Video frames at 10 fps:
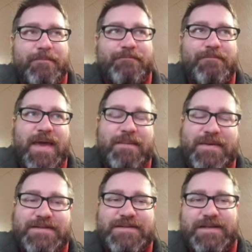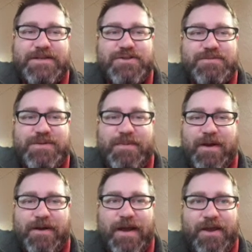maybe 6 troops
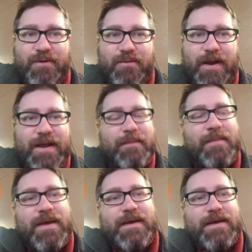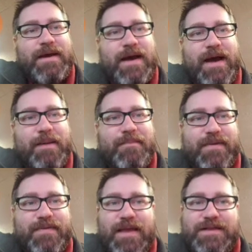depending on how you run him.
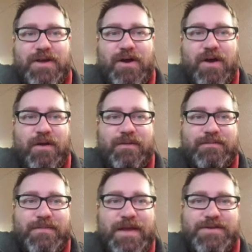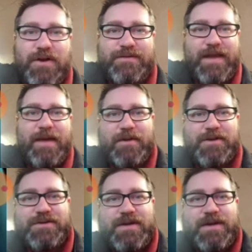But it's all
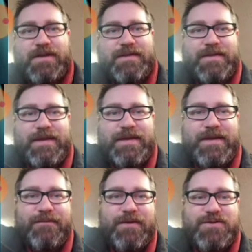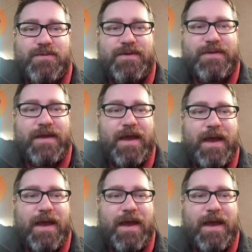damage. The difference with the